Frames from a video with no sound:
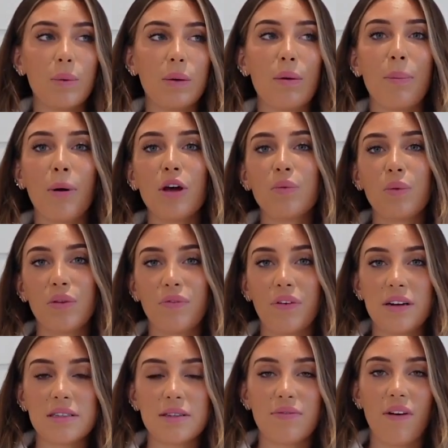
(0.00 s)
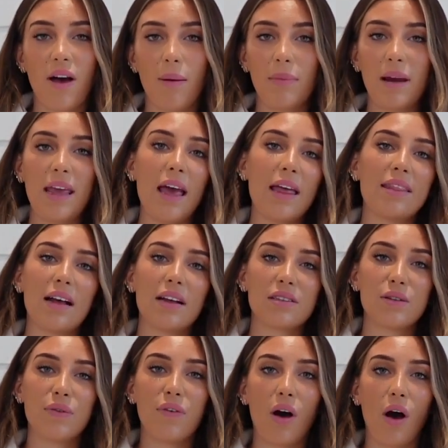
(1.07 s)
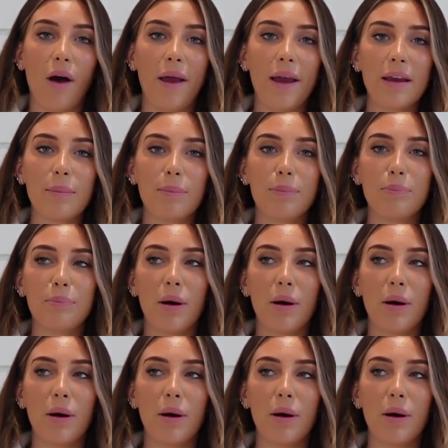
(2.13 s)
We were both with friends and family, and that's fine.